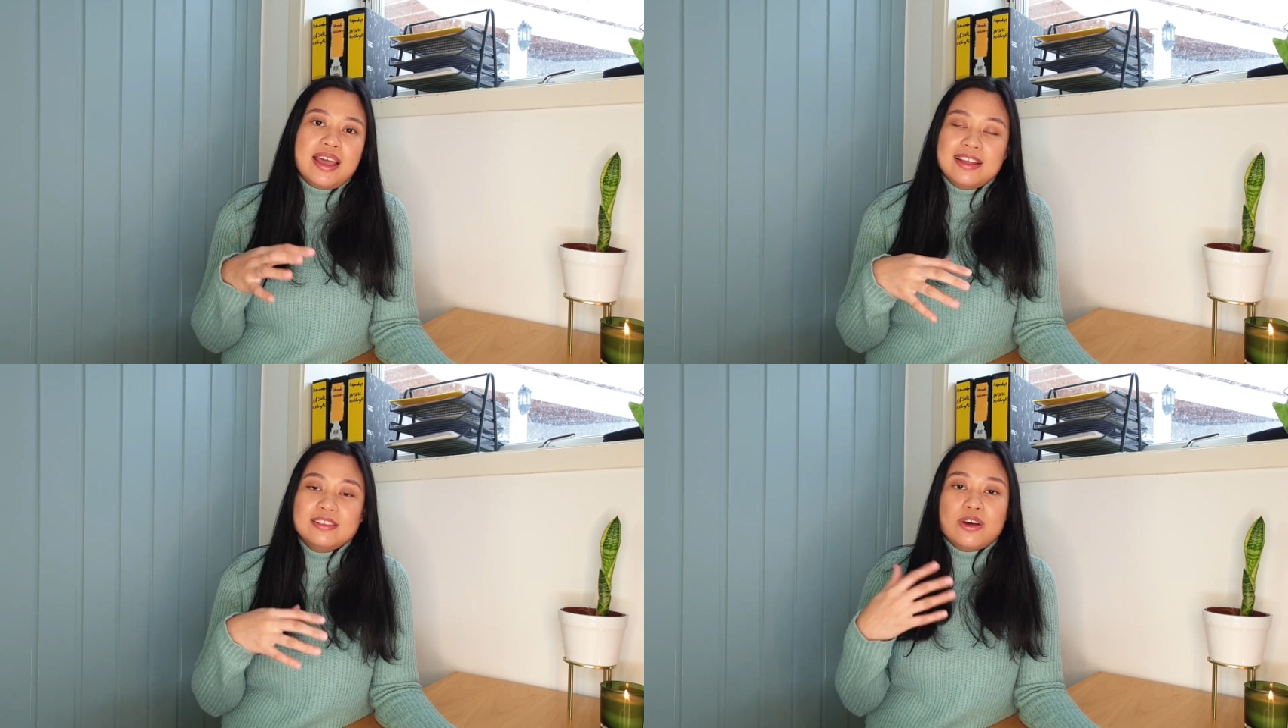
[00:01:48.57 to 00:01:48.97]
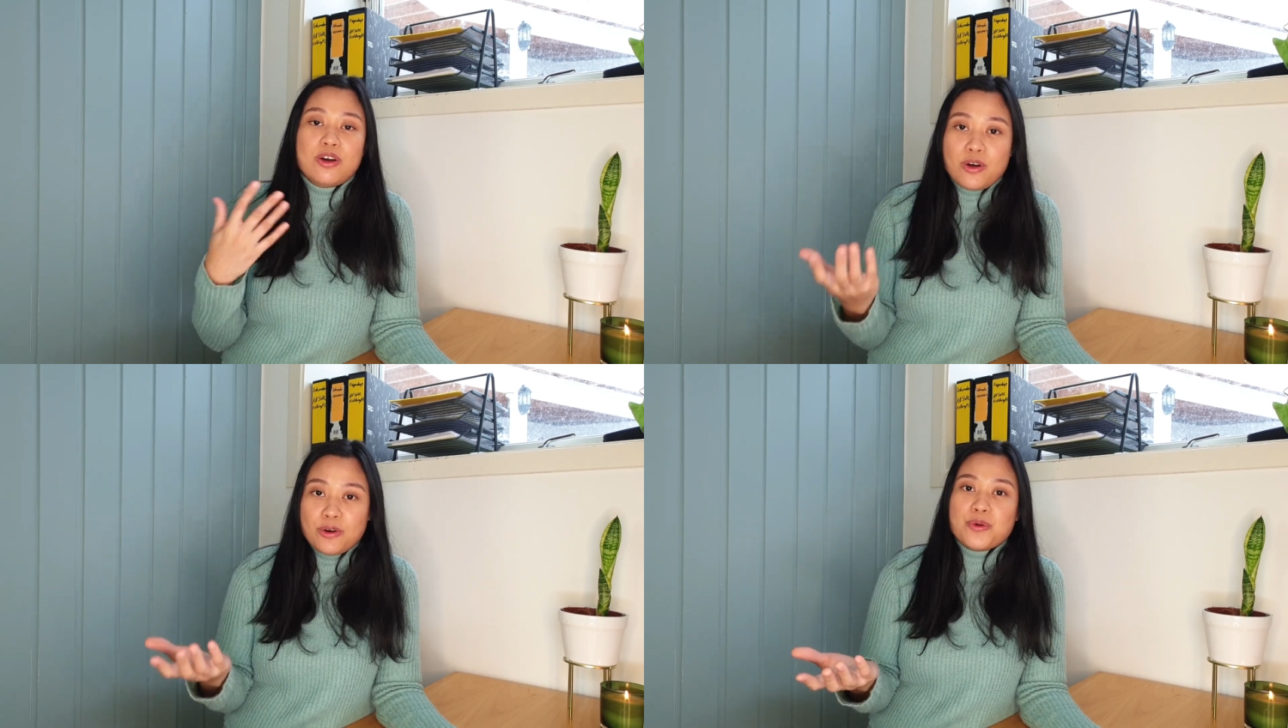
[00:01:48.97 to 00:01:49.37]
And
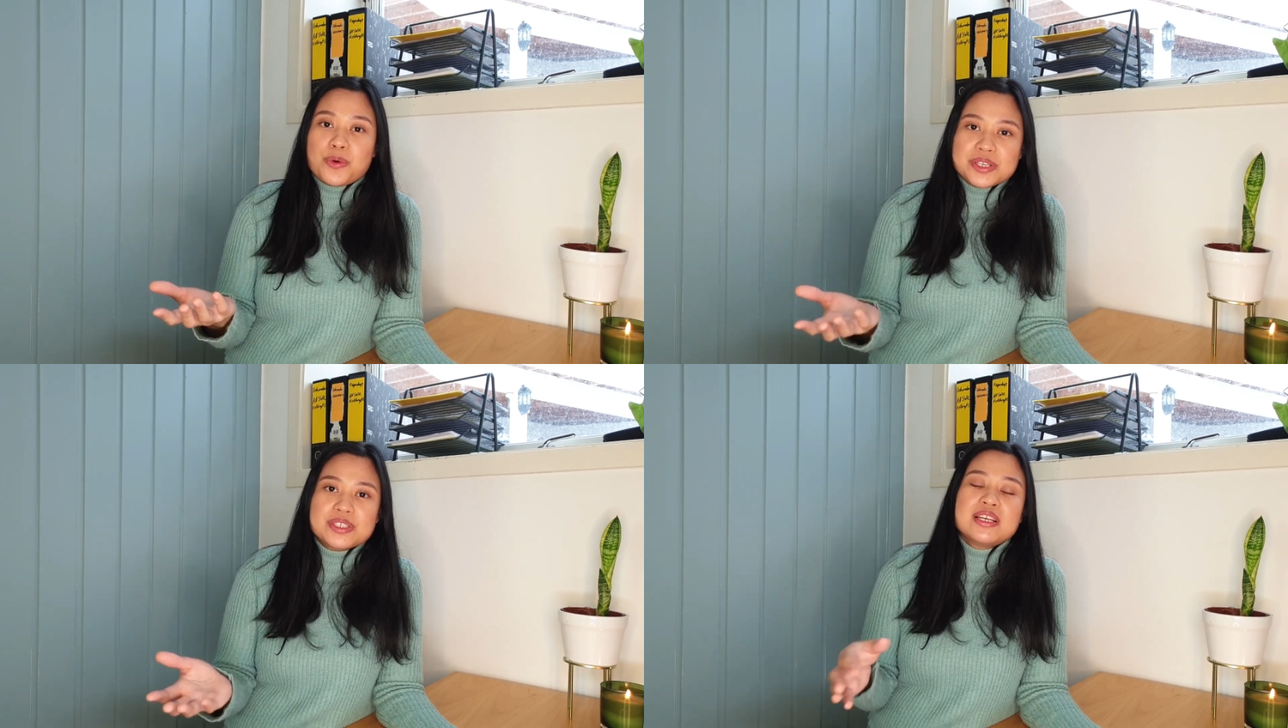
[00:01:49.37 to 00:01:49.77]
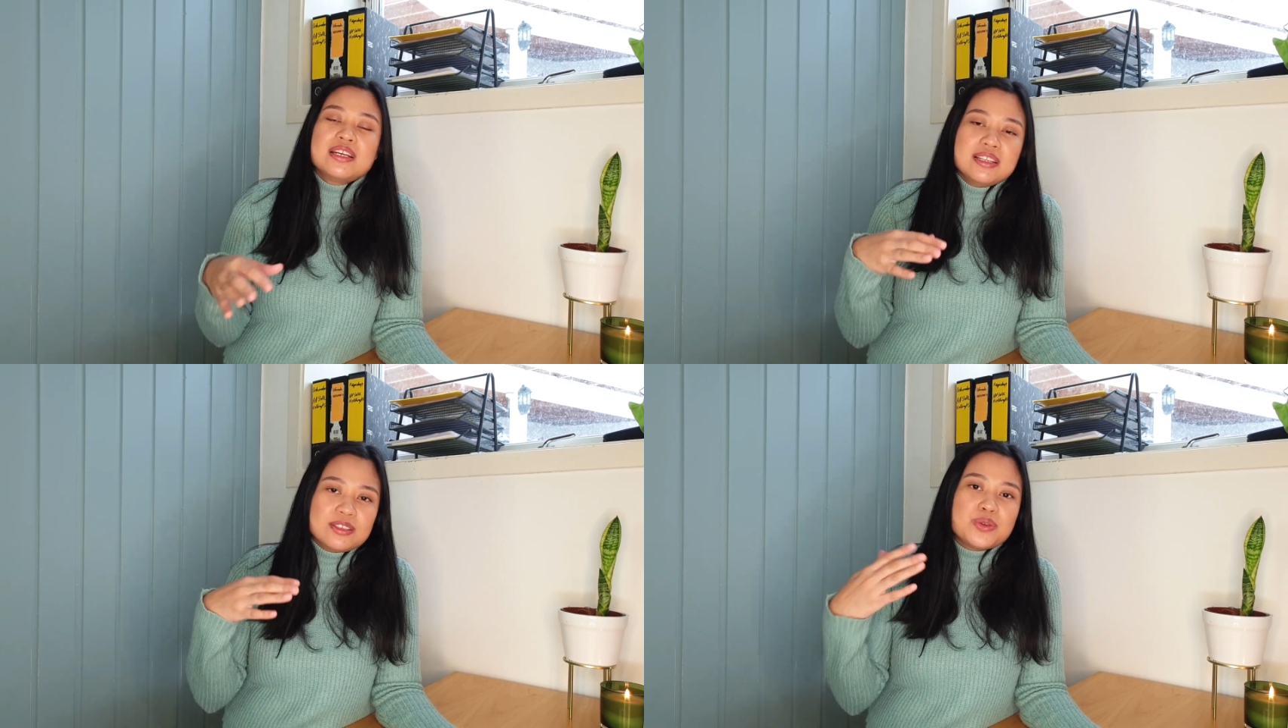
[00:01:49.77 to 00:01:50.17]
of course,
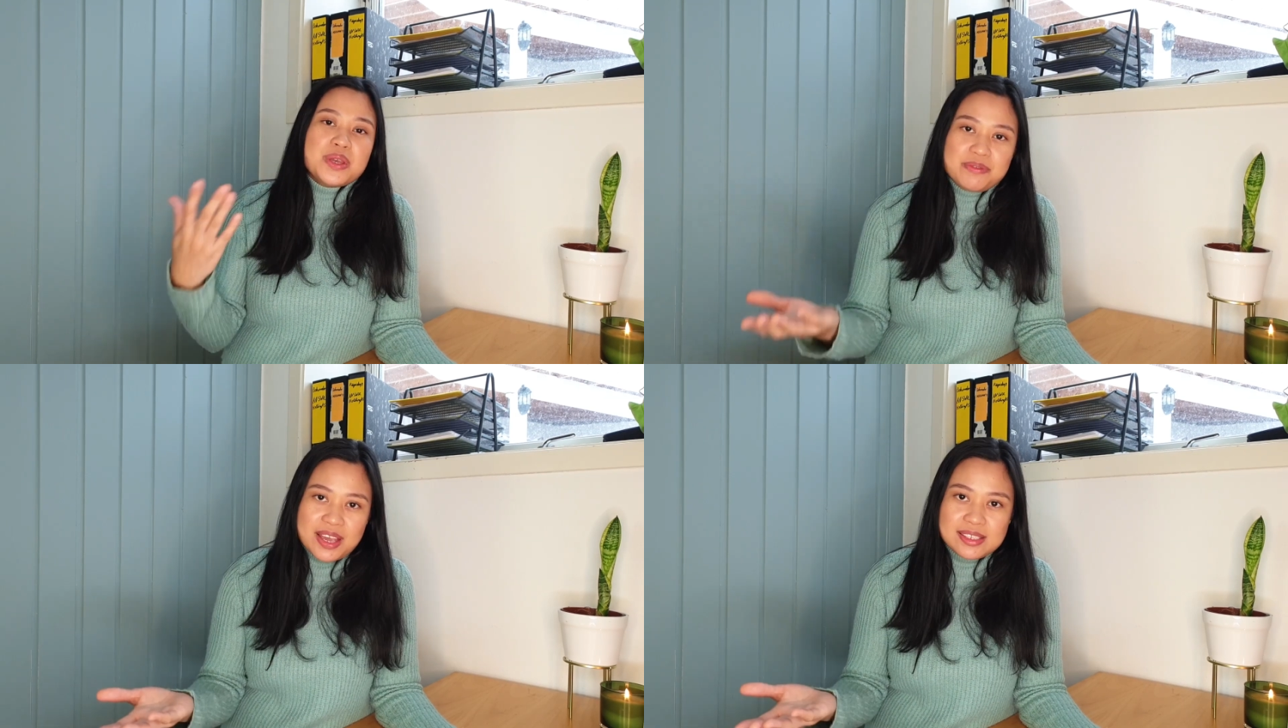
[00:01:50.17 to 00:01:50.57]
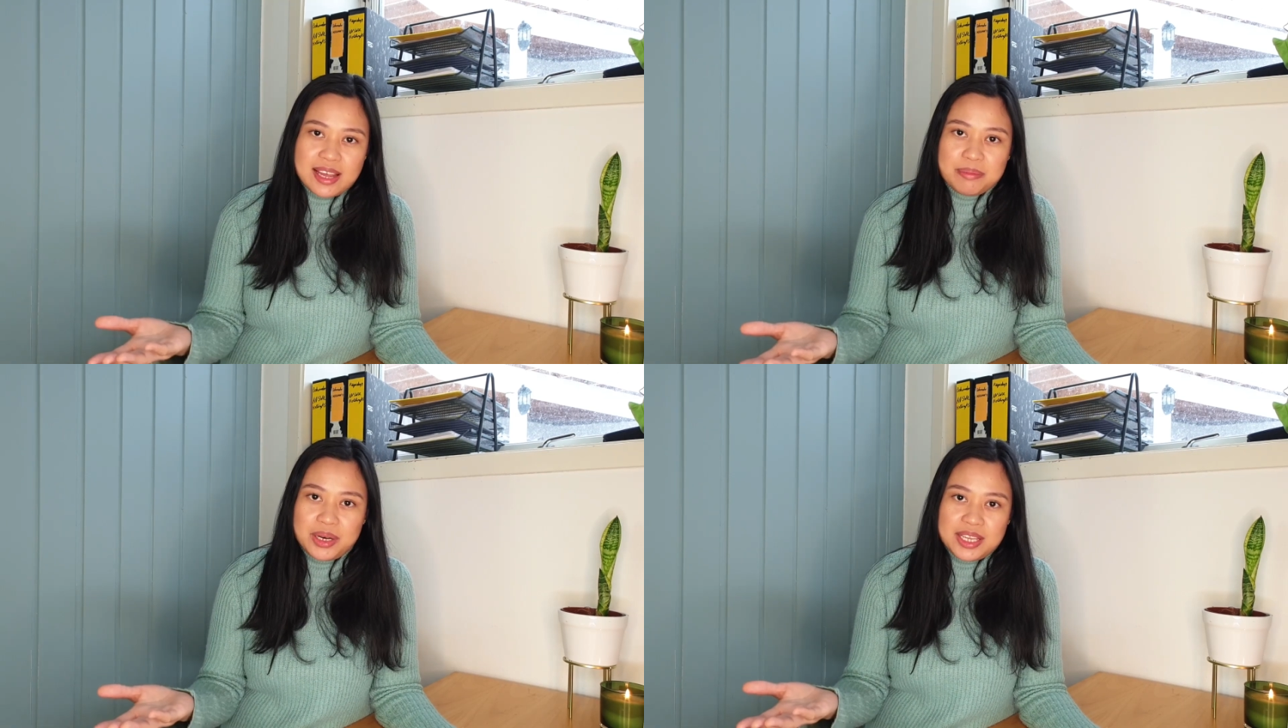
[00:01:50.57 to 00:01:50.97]
to
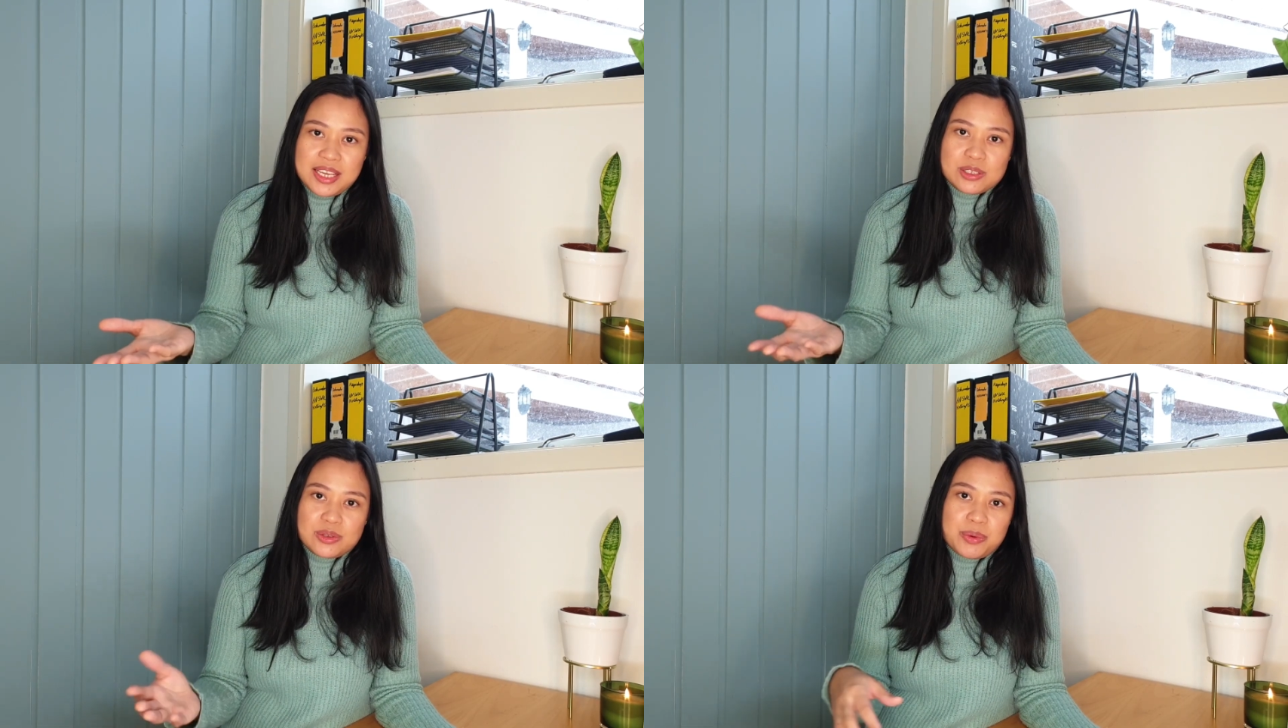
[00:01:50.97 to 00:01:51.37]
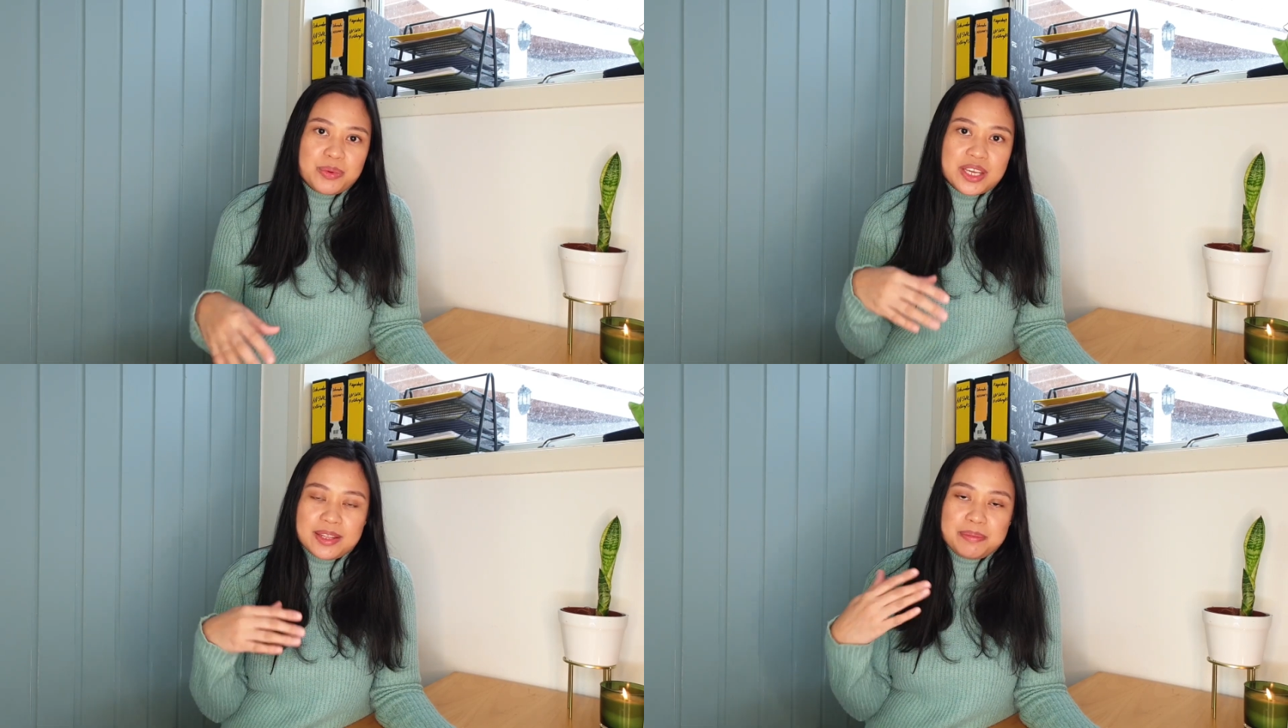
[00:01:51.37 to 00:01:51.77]
invest that money so
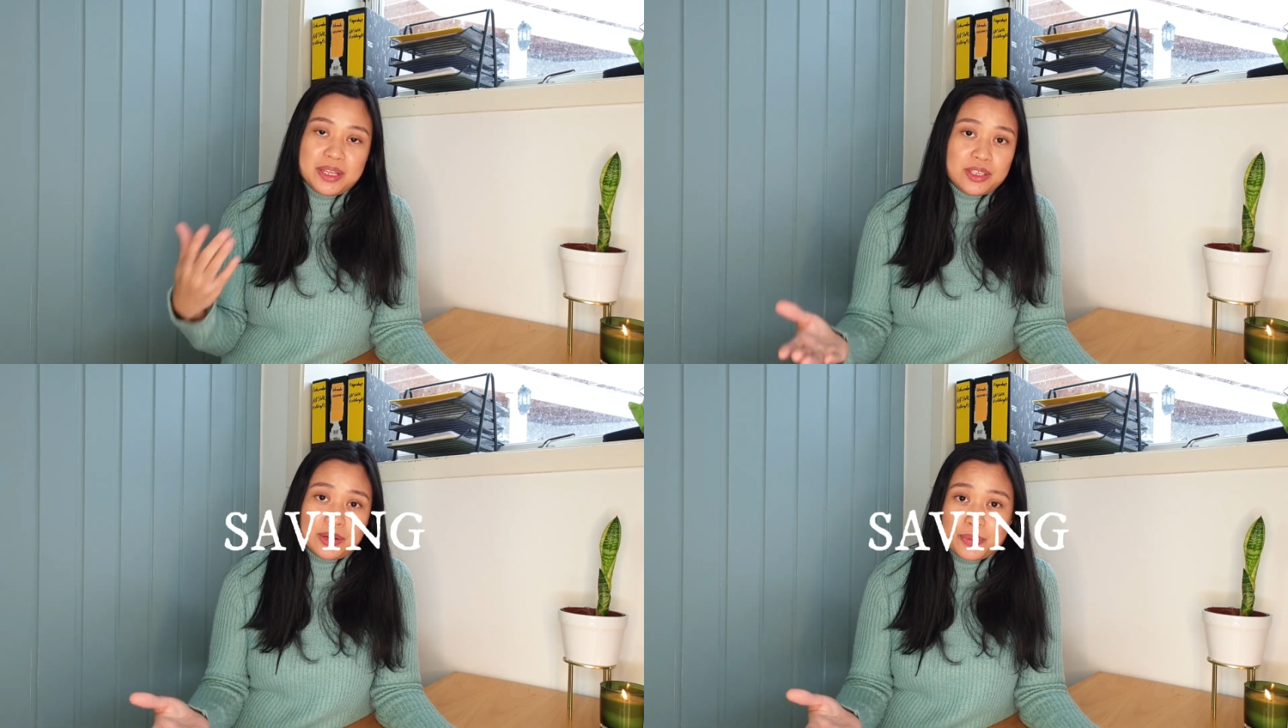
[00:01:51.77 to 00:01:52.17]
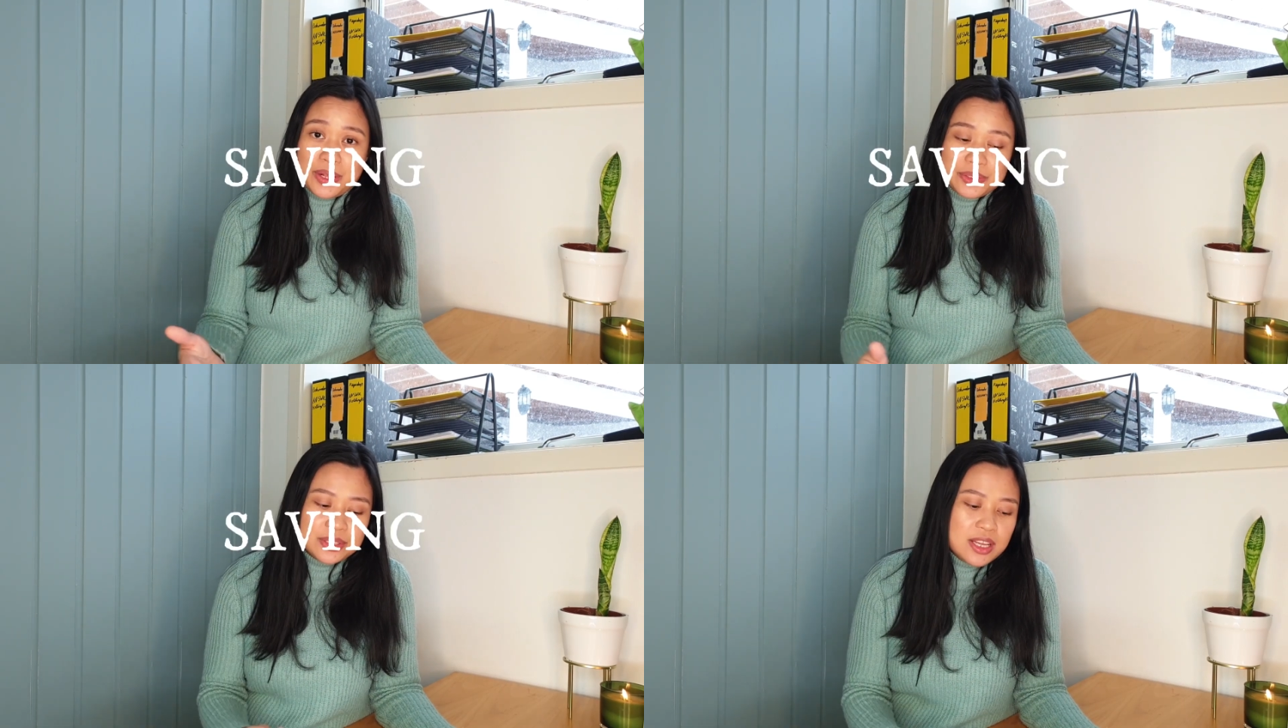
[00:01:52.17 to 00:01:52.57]
that we can build our
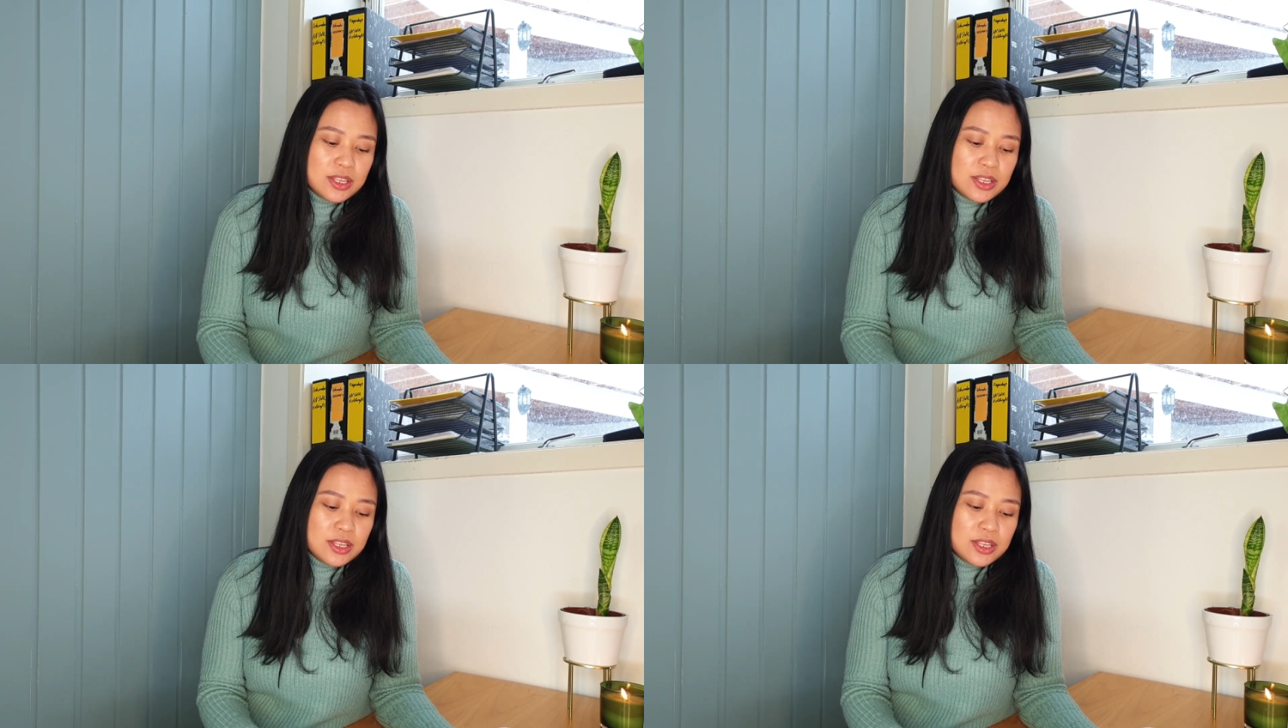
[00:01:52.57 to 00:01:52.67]
wealth.